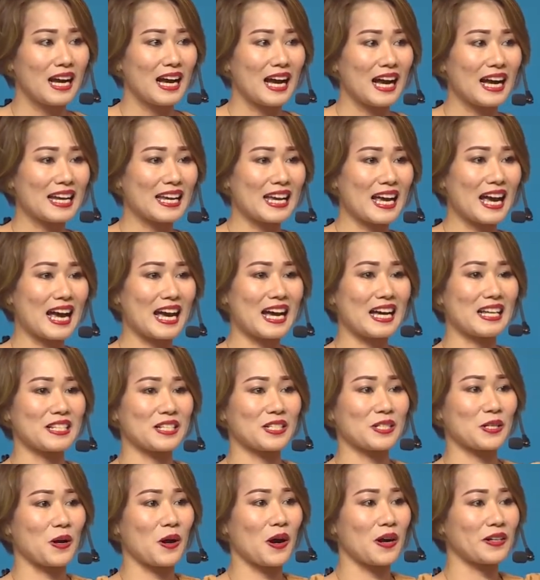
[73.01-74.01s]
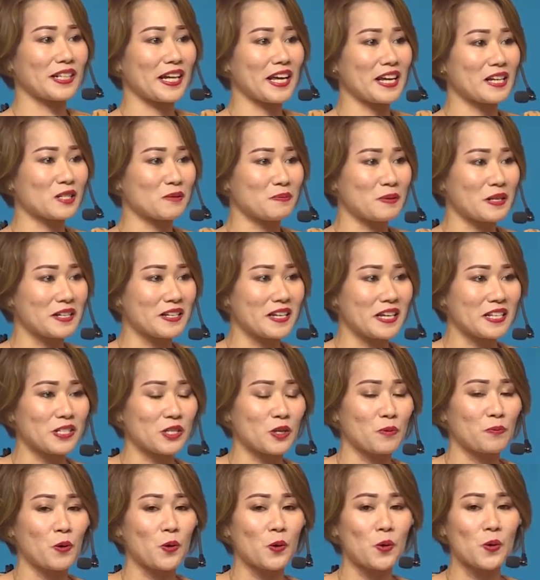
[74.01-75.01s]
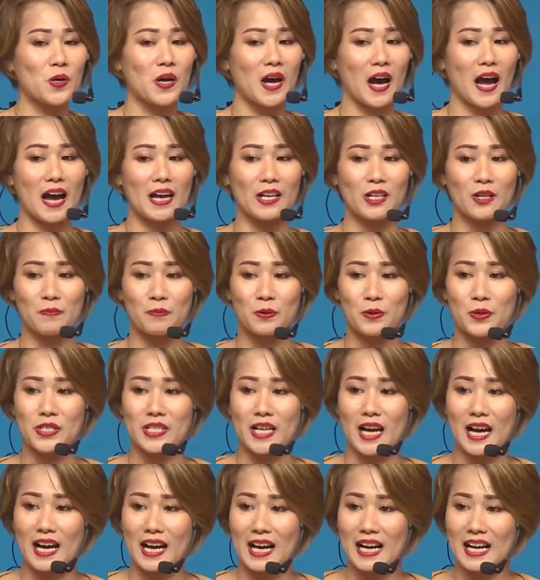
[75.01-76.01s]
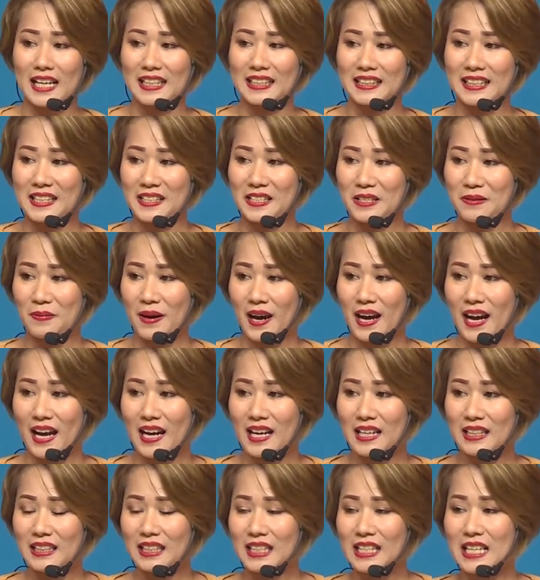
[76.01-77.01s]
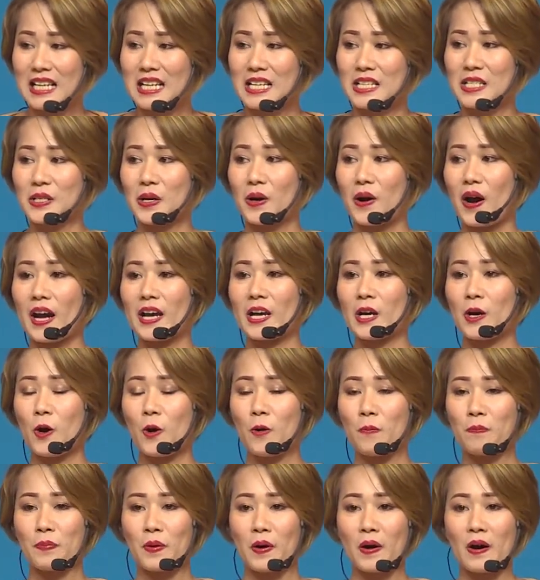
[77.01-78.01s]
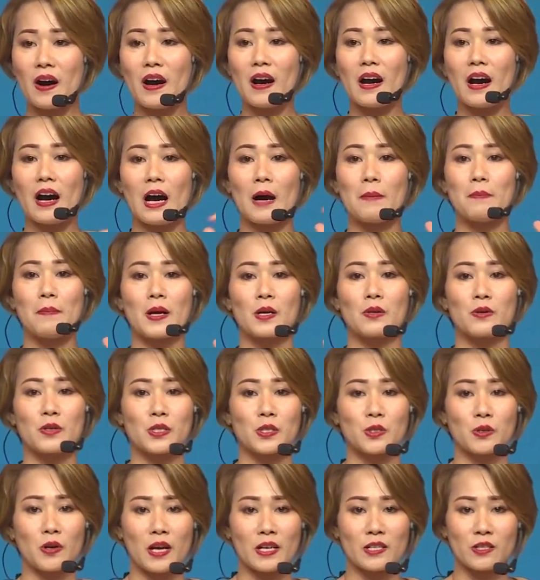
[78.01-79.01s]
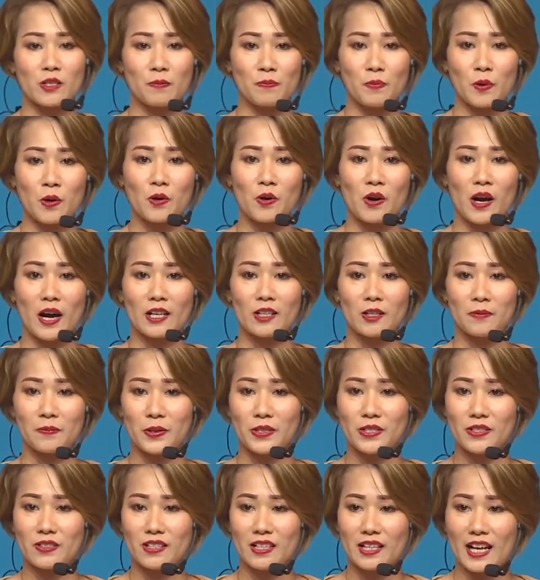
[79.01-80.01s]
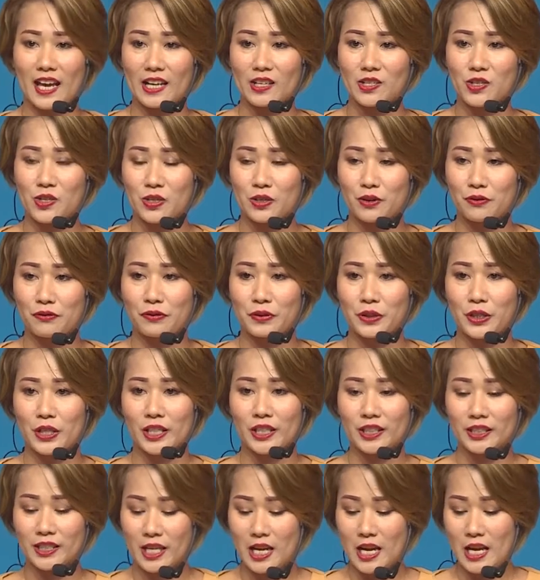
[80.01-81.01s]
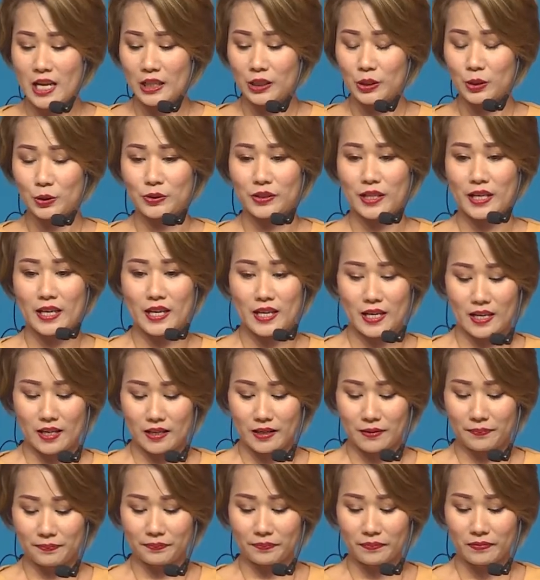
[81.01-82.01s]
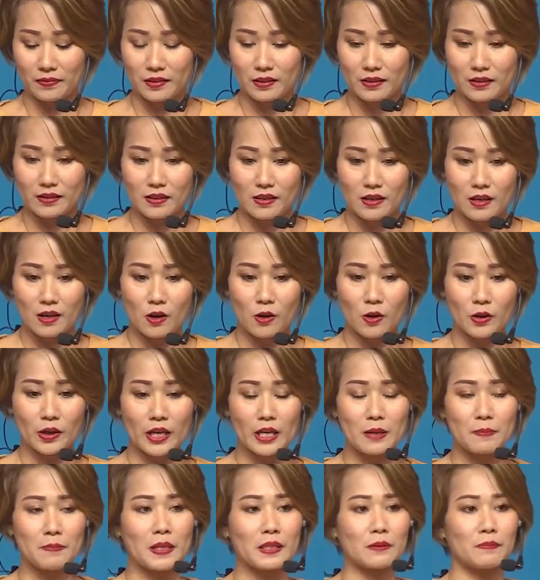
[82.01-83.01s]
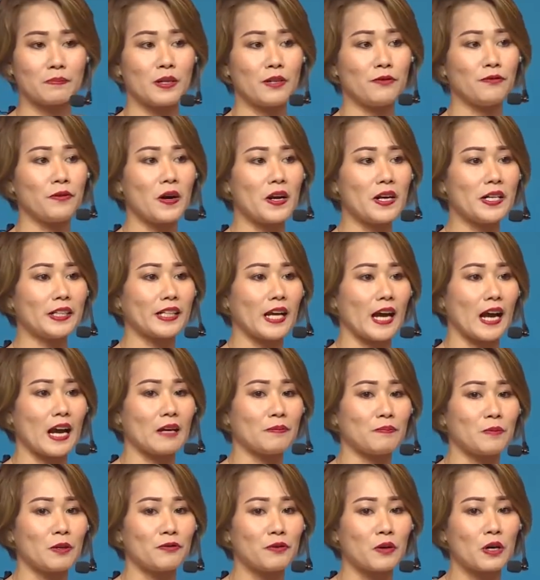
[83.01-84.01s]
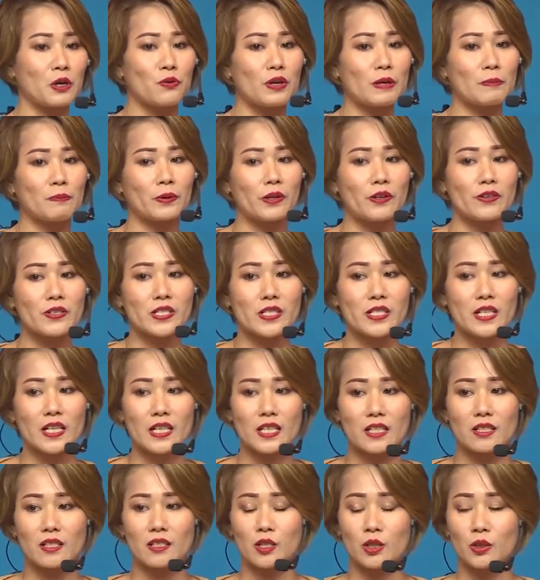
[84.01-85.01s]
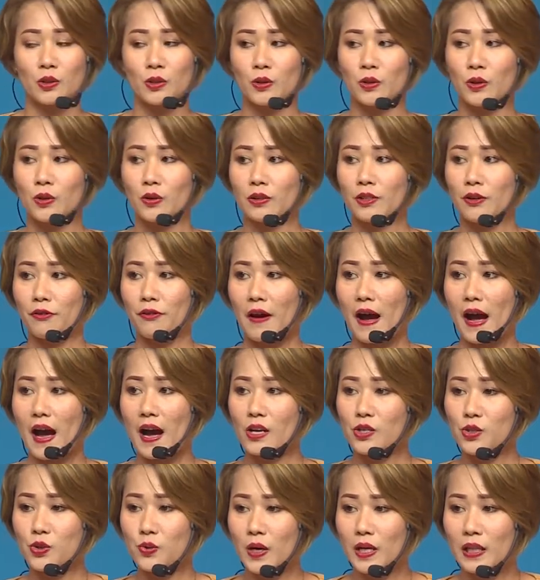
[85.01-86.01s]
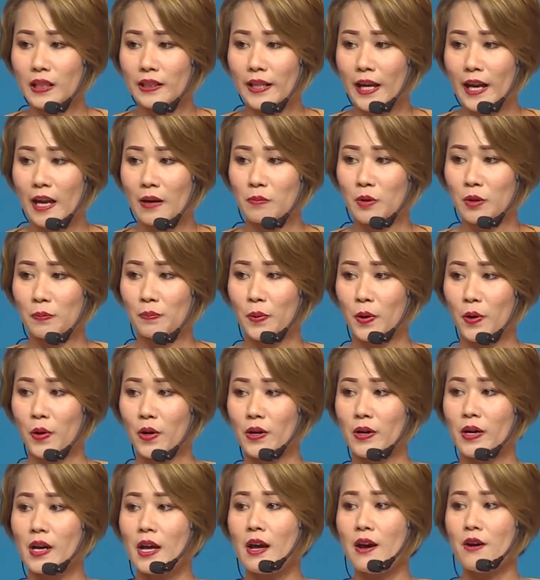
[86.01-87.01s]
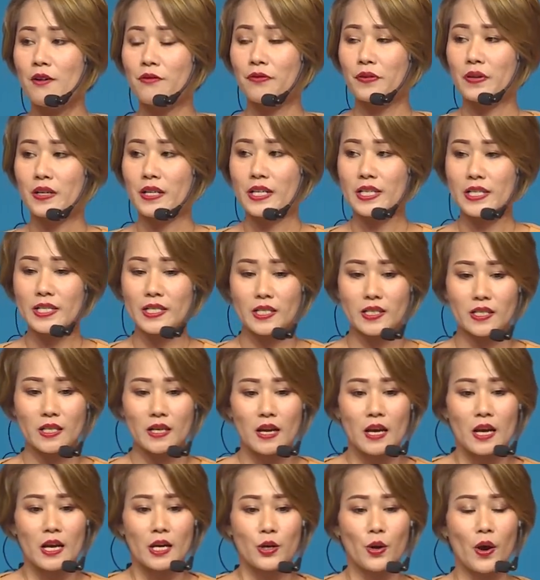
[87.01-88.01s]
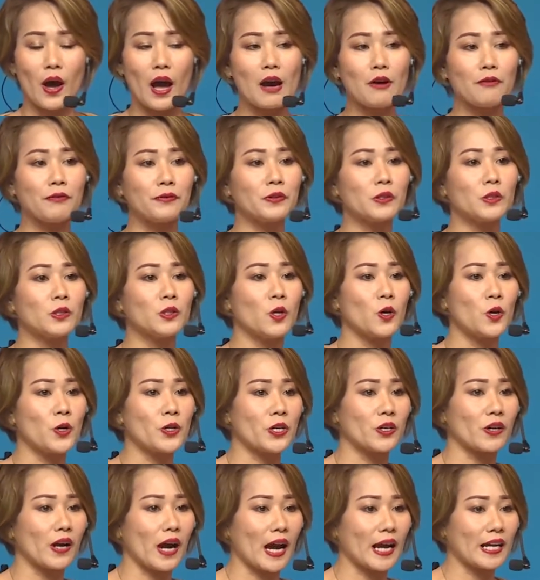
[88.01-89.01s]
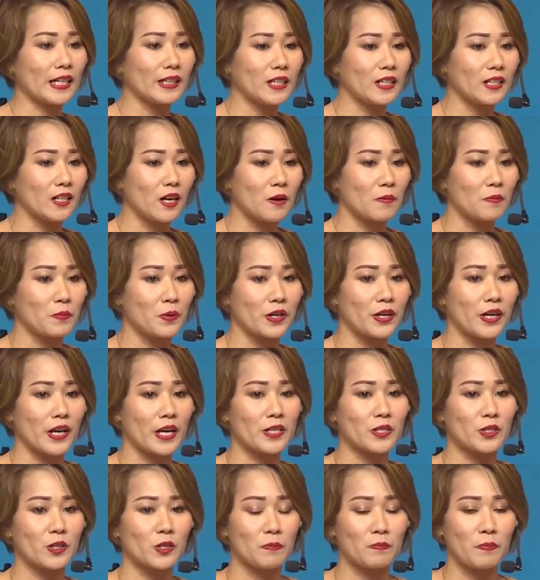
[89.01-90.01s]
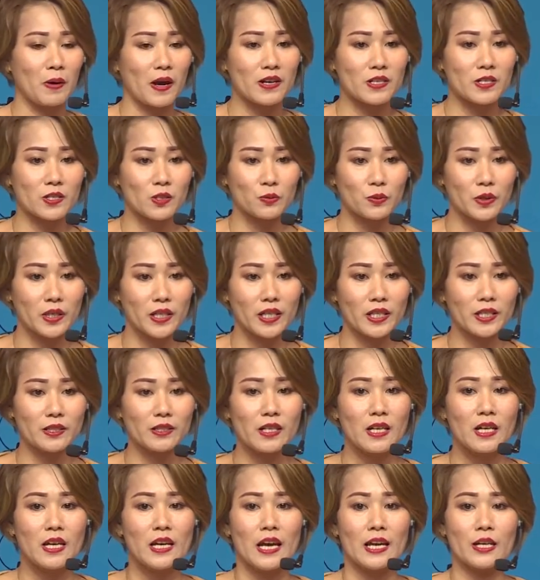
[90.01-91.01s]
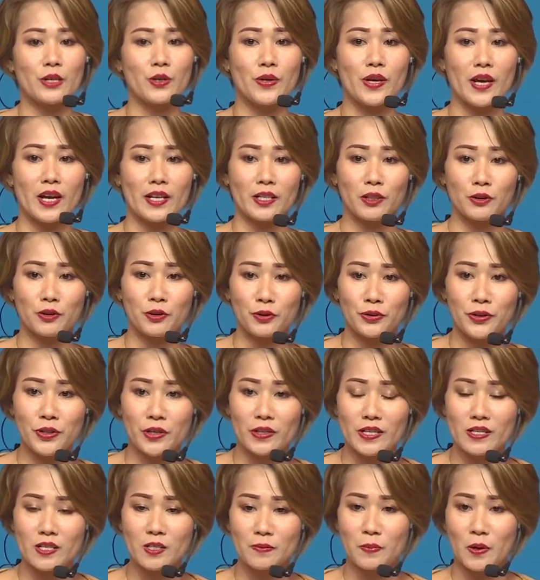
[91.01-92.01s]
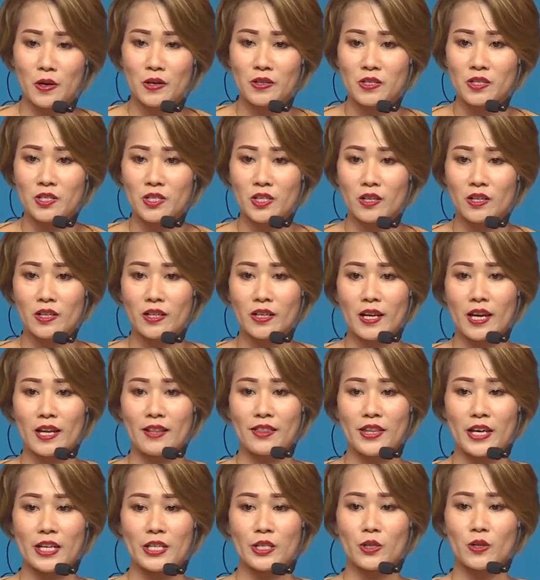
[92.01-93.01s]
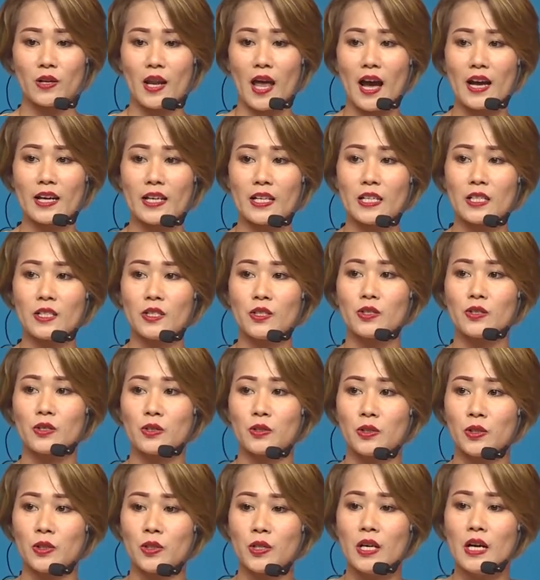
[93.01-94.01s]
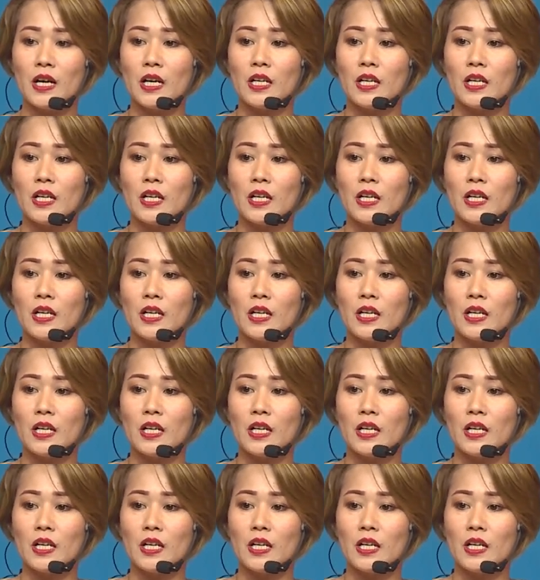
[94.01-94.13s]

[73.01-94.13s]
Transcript: Ayan. So, na-experience nyo po kung gaano po siya kaganda, di ba? So, I hope po magustuhan nyo po kung ano po yung lecture for today. Okay, but before that, before we proceed to the actual demo po, first, you have to know your ID number and your password. You get it to your sponsor and then you log in to